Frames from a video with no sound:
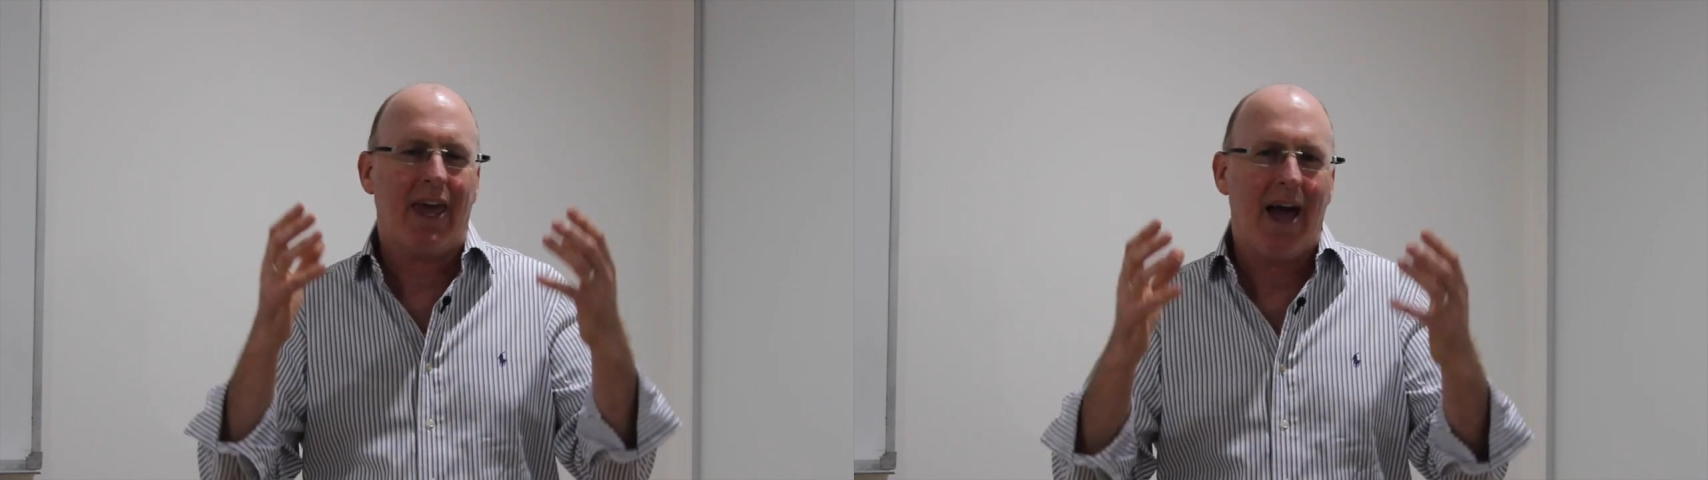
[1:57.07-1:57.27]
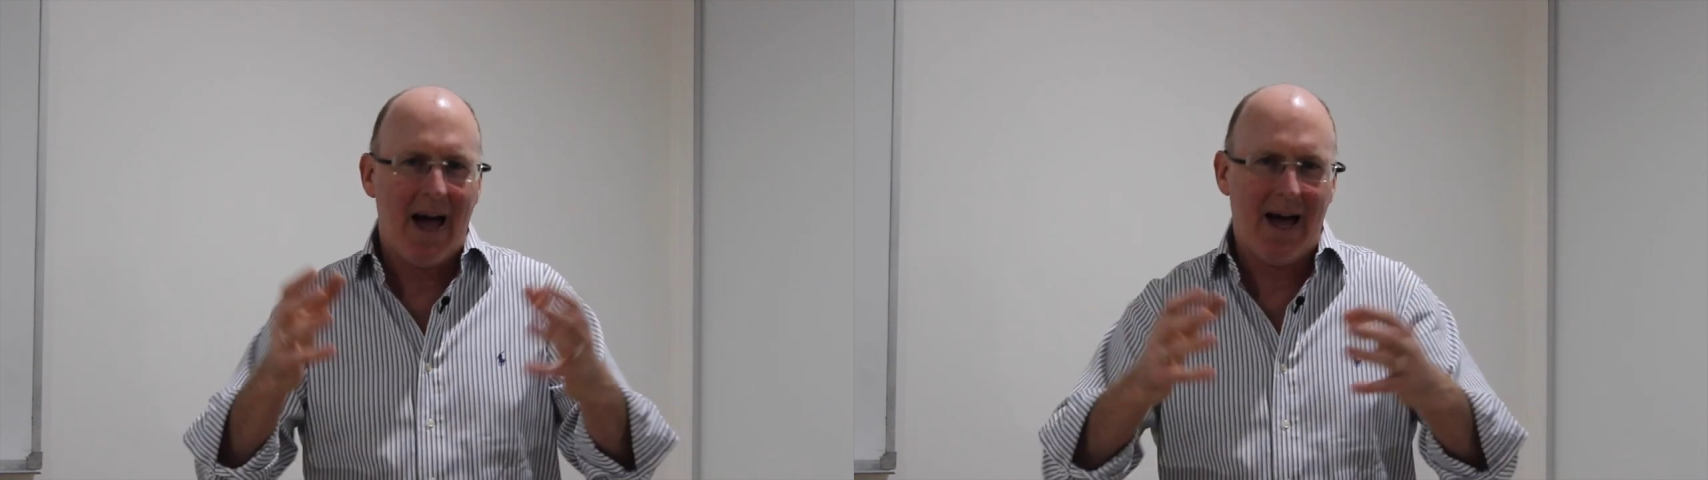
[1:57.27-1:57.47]

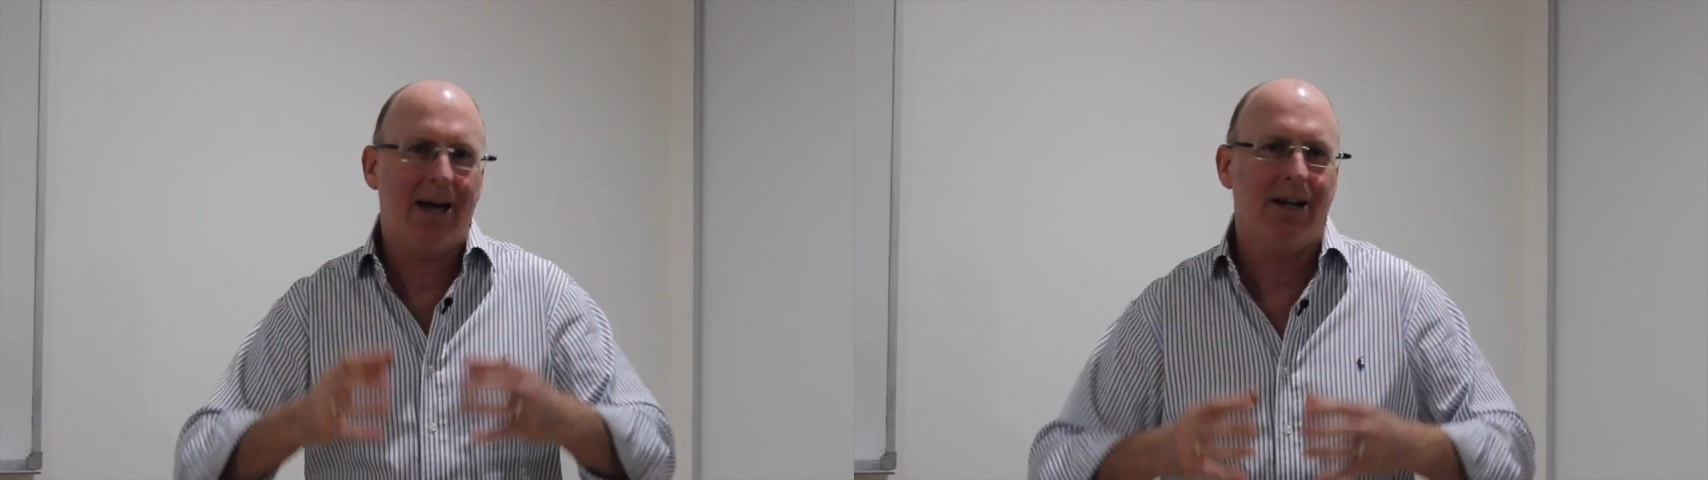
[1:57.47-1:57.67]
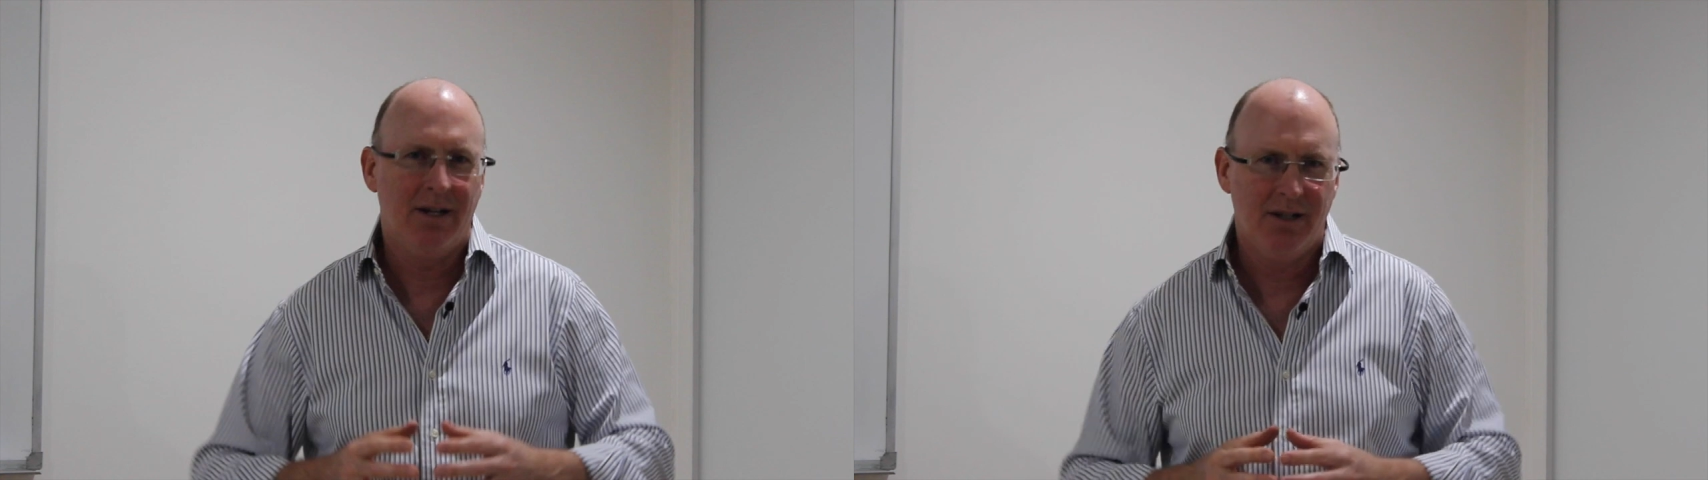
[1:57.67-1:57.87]

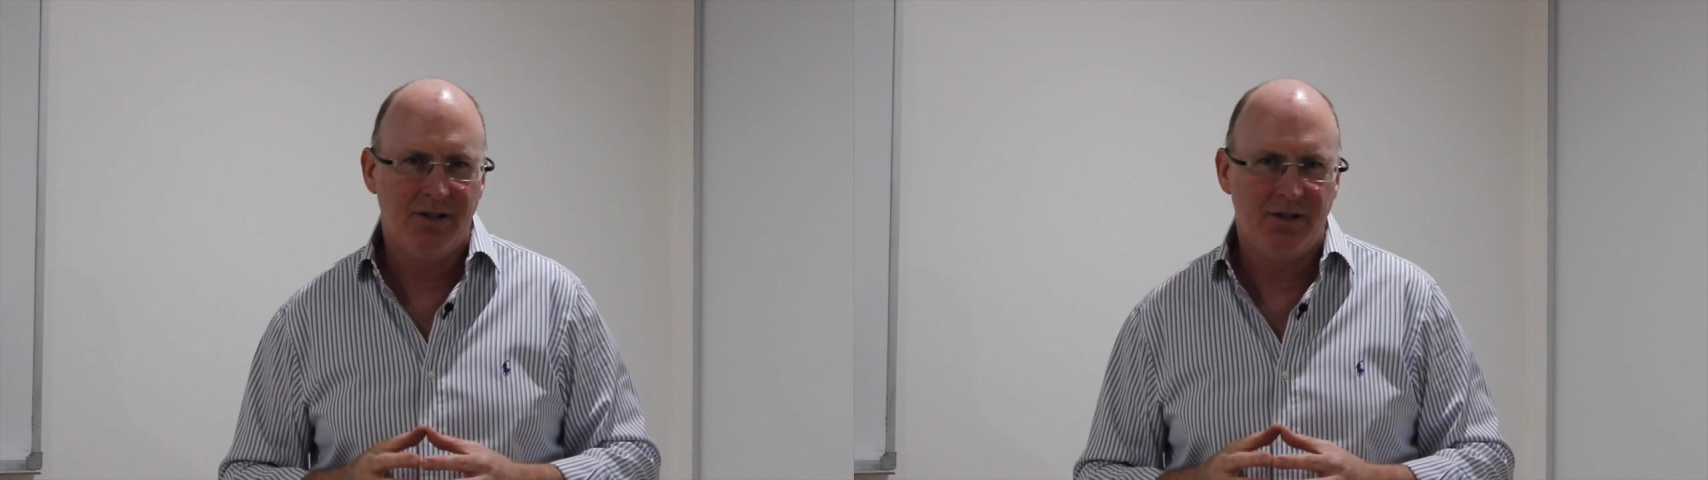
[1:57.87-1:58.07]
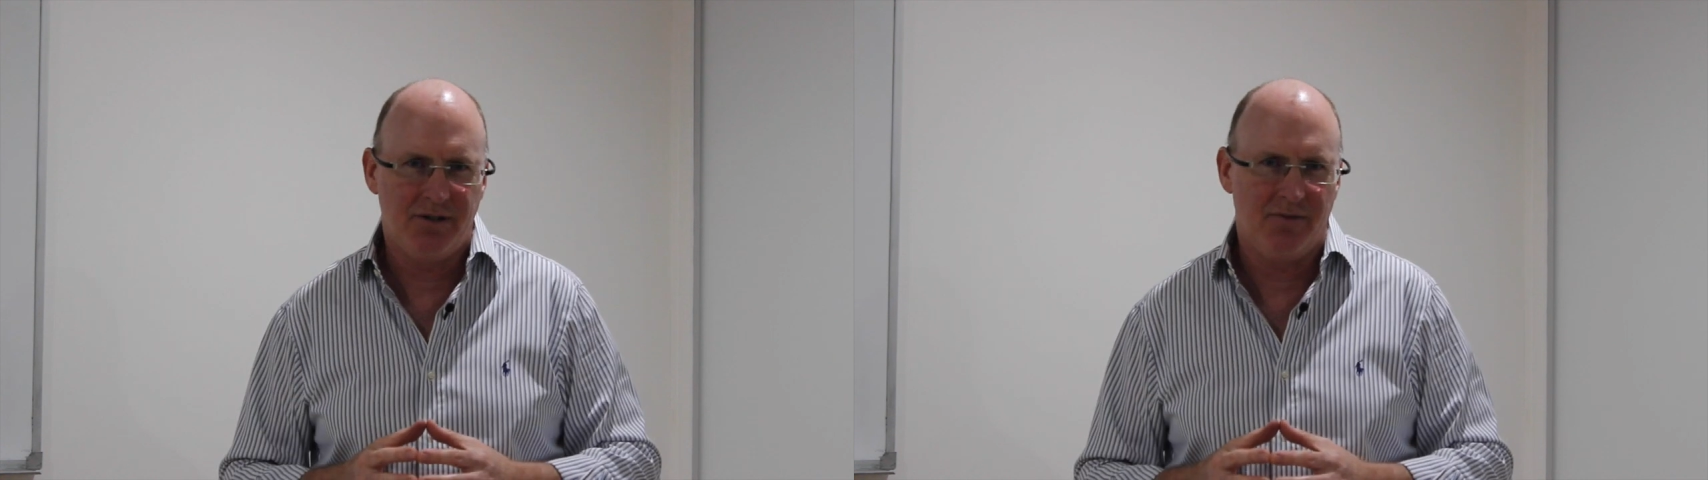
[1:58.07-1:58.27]
can't
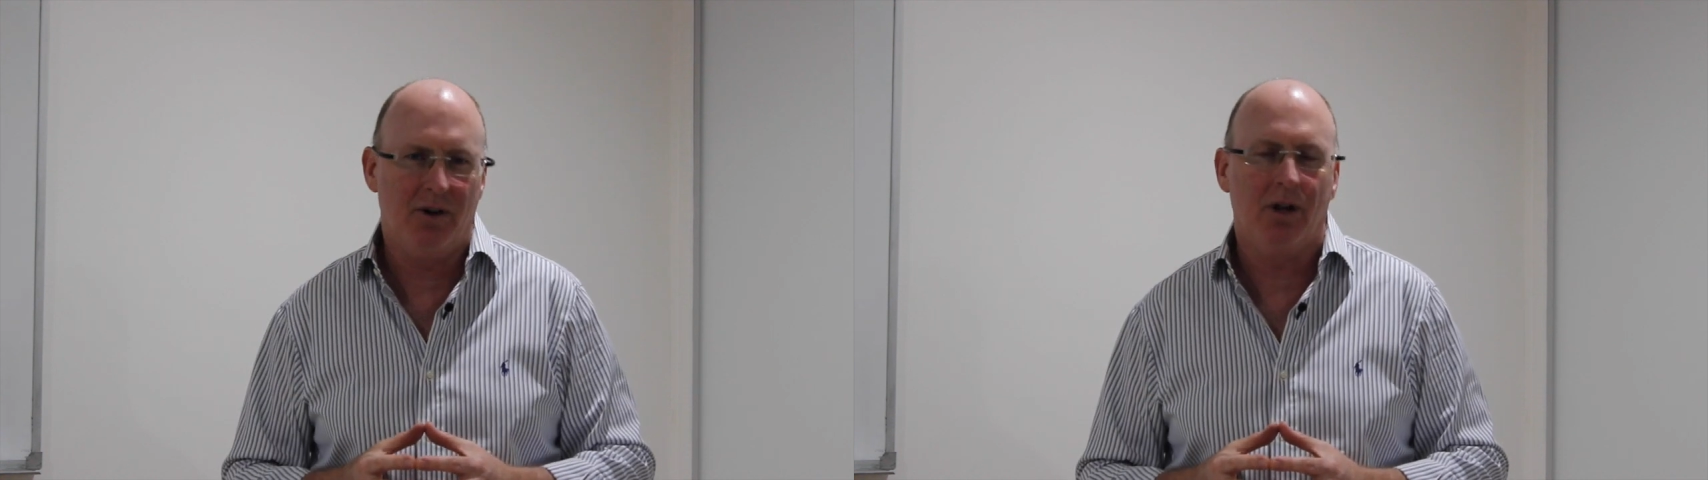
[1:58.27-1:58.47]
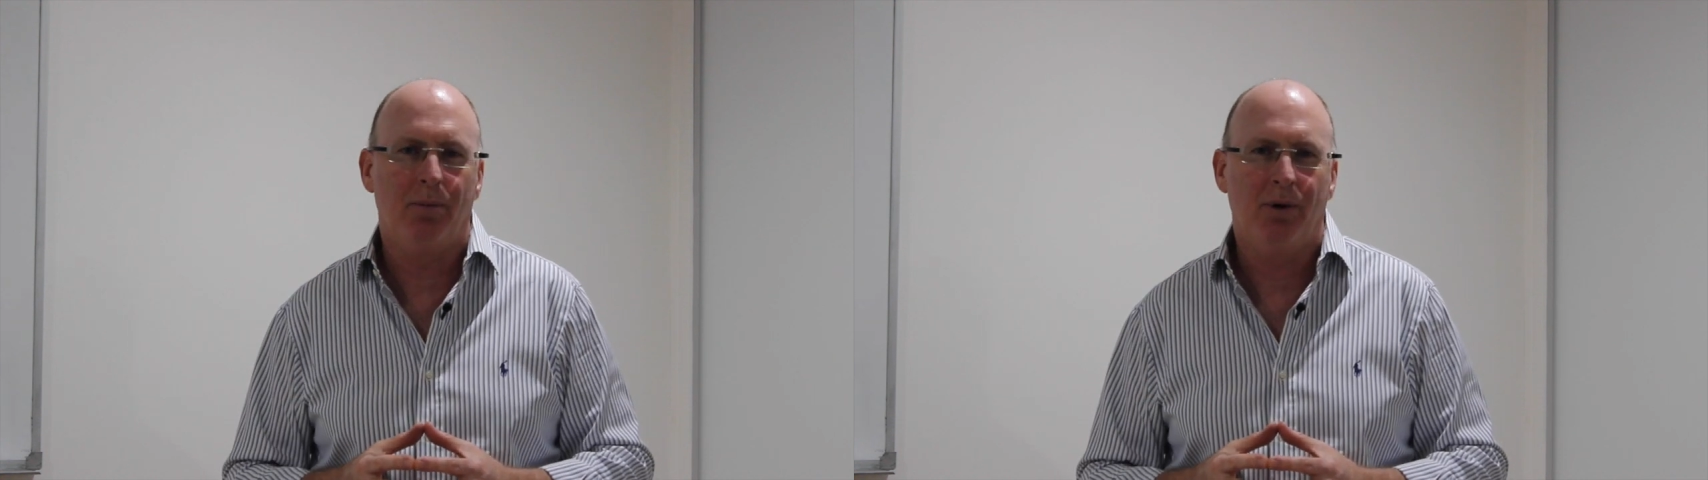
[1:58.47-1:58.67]

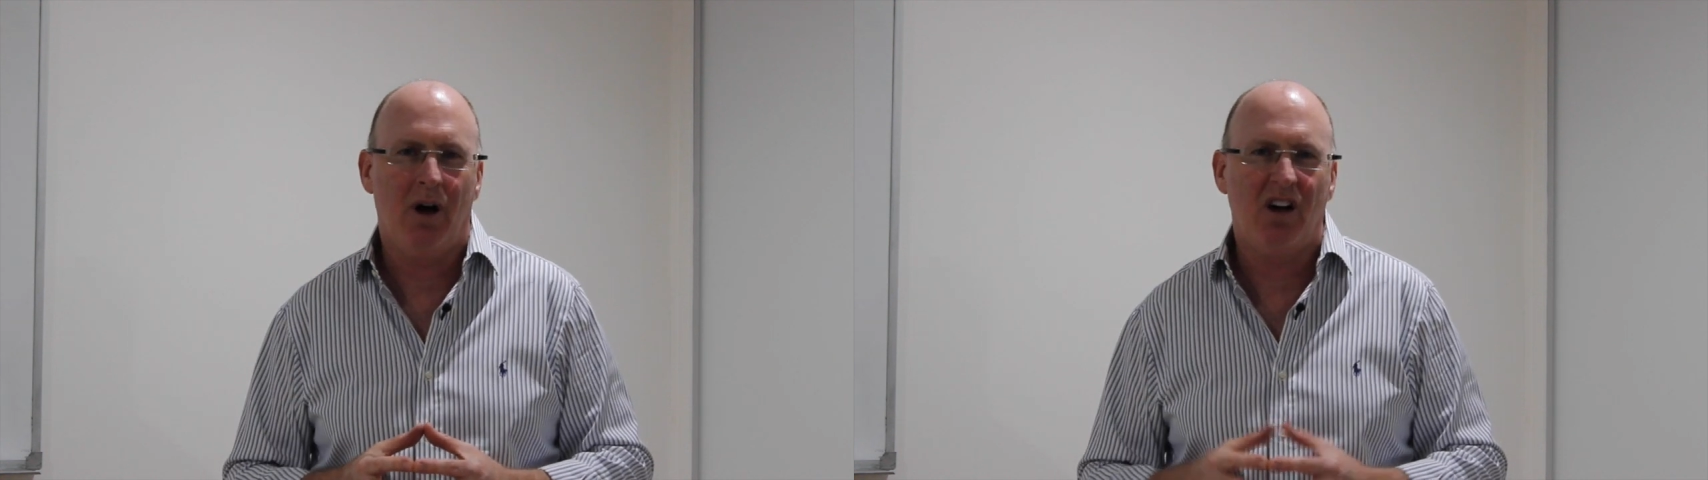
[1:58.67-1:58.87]
develop.